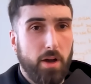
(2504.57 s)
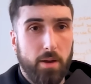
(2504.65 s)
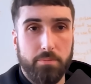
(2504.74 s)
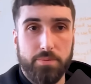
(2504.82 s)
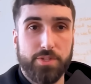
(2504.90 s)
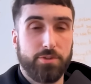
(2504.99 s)

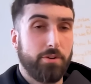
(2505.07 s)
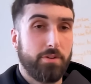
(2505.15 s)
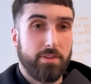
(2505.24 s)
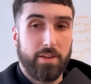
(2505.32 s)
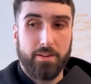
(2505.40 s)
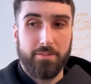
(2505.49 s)
I'm
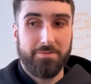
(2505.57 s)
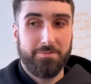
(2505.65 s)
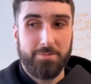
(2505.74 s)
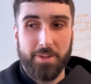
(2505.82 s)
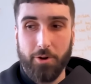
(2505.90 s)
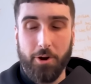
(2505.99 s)
certain that
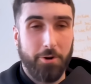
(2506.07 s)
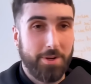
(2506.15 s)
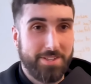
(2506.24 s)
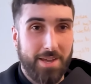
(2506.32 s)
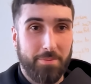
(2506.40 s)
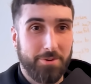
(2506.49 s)
there are
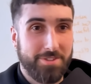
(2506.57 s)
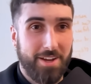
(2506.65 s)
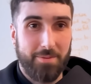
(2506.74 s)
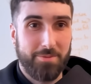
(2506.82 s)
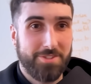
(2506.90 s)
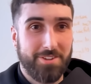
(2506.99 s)
examples
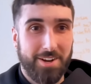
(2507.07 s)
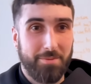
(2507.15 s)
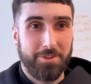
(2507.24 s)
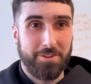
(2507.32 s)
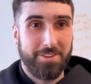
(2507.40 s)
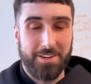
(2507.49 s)
that I'm just not
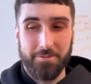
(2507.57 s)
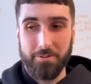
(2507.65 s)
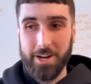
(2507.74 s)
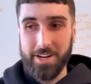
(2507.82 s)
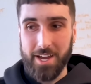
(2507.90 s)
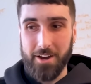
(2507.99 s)
able to think
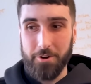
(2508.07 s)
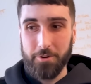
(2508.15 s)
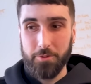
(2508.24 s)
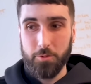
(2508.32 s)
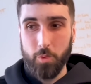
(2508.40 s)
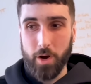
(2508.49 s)
of right
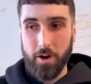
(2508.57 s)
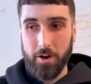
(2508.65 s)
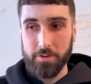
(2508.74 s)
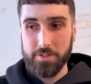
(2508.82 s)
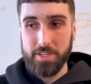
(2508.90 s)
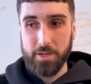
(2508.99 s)
now
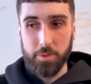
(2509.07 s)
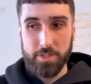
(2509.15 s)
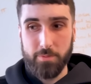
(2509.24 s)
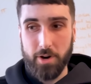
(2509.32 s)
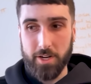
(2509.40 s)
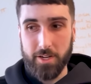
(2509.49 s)
where
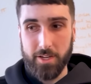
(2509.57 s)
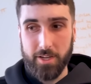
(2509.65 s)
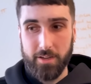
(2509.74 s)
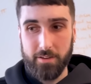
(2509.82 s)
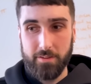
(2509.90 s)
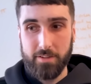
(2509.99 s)
sequence
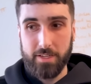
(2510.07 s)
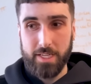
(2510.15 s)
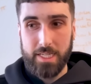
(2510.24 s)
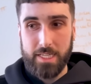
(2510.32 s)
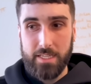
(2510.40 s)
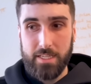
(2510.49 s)
modeling
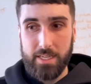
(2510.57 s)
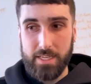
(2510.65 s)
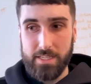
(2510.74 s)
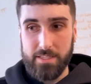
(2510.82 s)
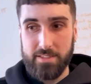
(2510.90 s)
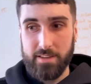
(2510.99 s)

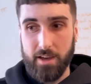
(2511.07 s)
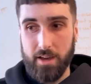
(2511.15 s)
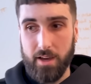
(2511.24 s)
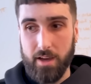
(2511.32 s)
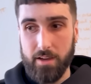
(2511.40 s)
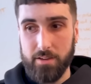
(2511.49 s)
is
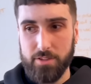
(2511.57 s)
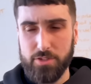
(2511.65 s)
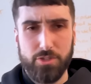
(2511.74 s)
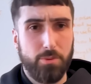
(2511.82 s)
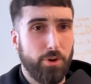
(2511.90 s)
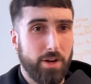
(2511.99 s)

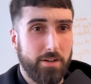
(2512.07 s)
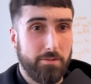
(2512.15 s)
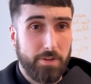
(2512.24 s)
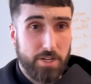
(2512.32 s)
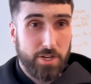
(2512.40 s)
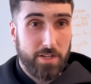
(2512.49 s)
super
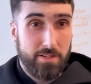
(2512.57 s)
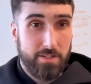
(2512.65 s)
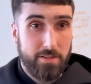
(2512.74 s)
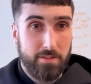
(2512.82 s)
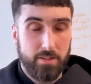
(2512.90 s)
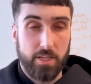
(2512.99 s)

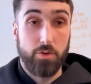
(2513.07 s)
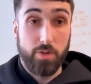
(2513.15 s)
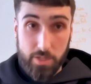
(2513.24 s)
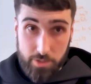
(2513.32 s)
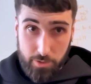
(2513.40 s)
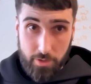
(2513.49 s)
inefficient. Like you
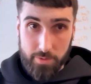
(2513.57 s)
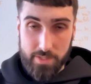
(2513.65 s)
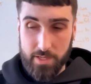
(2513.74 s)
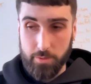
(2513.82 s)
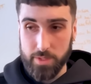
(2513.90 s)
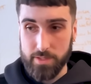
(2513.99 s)
can do it with
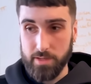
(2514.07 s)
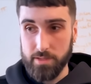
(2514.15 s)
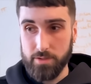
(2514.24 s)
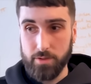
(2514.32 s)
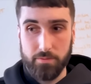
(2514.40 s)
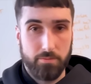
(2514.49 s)

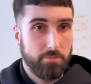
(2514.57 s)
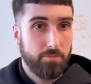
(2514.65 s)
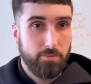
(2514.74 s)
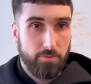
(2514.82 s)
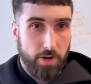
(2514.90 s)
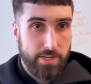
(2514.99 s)
sequences, you can
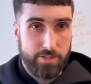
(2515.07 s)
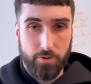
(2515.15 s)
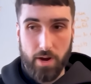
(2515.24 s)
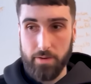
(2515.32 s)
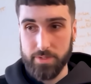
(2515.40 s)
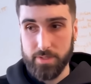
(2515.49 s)
phrase a
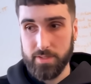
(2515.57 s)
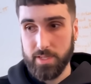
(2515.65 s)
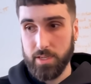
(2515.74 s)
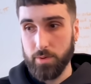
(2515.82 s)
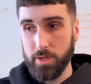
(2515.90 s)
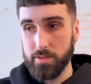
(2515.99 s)
graph as a
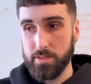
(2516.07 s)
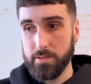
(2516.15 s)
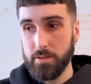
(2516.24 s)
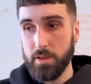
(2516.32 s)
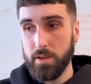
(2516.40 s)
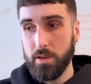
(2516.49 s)

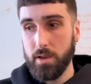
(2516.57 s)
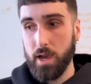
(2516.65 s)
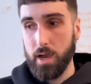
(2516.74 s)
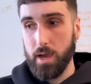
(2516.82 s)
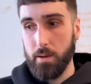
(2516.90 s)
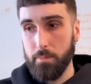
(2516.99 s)
sequence,
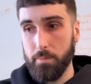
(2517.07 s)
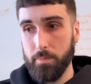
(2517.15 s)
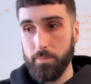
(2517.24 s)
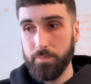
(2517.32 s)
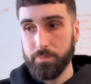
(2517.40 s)
but